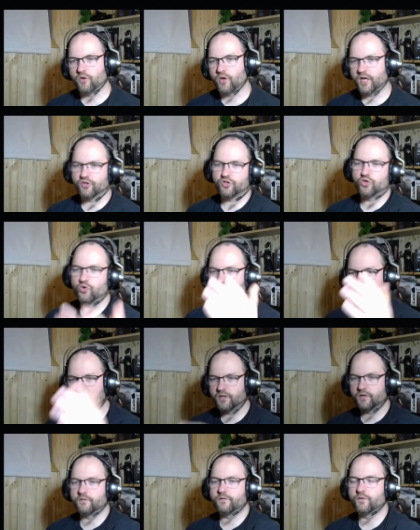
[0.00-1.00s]
you gain 2
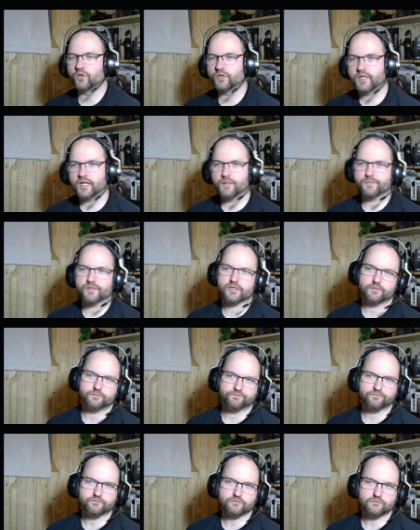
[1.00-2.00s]
million full deeps,
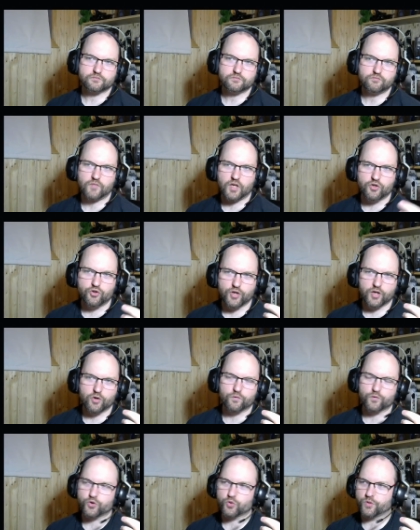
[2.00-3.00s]
and you
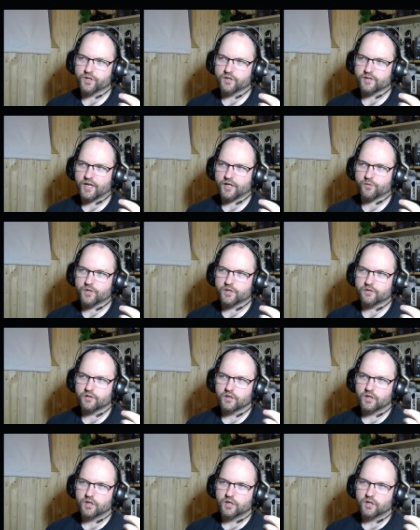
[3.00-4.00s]
get over 20 attack rate.
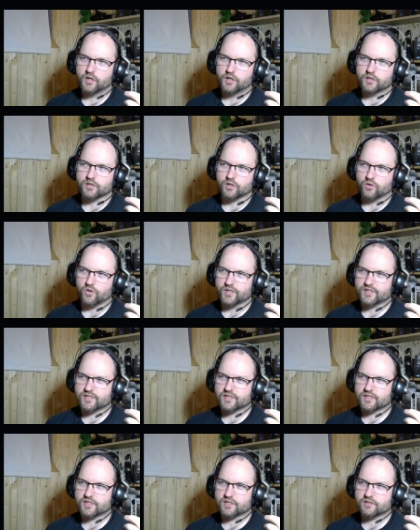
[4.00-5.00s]
So
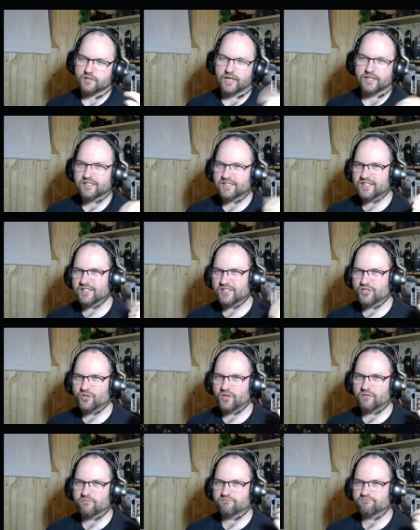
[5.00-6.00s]
it's, and since
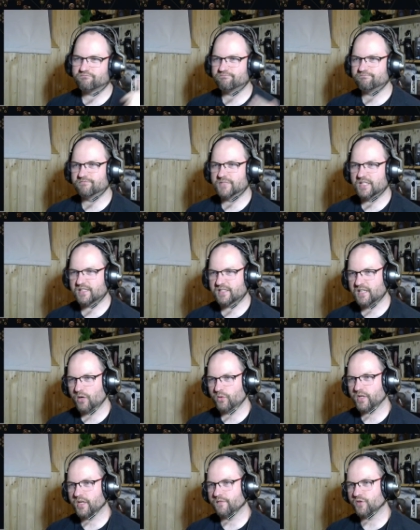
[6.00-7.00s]
this
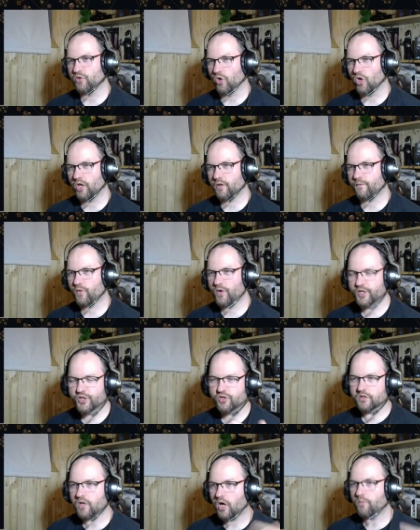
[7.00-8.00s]
node gives you a lot of
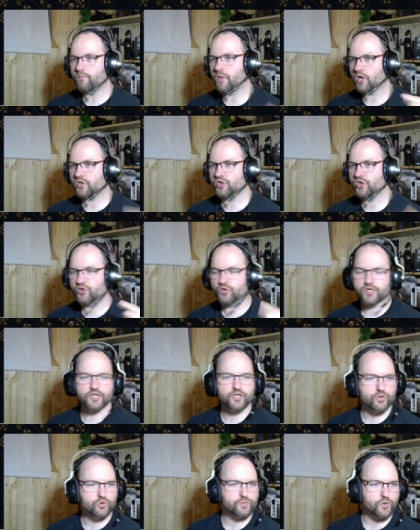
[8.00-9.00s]
rage on bosses, you
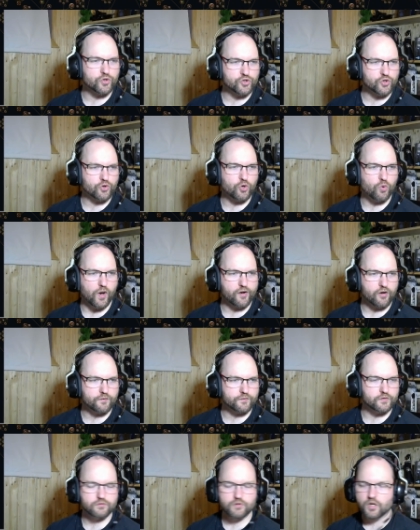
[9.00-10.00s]
can use Berserk quite
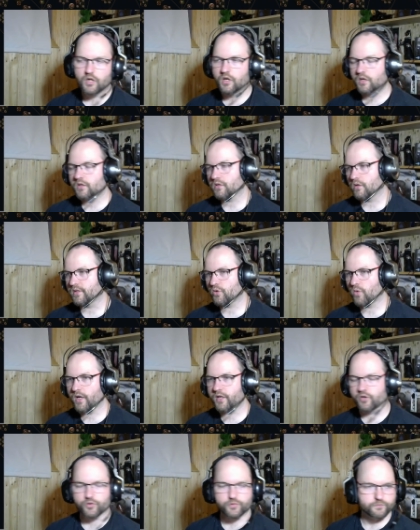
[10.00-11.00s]
often, so it's
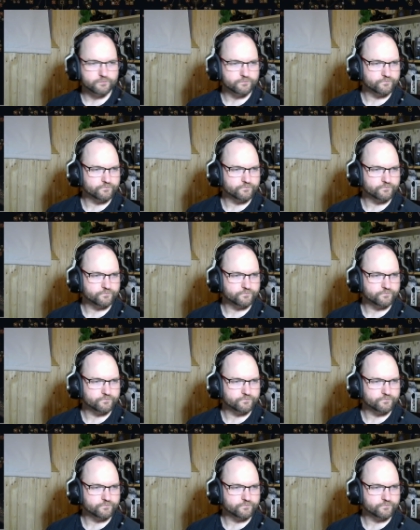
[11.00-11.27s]
quite good.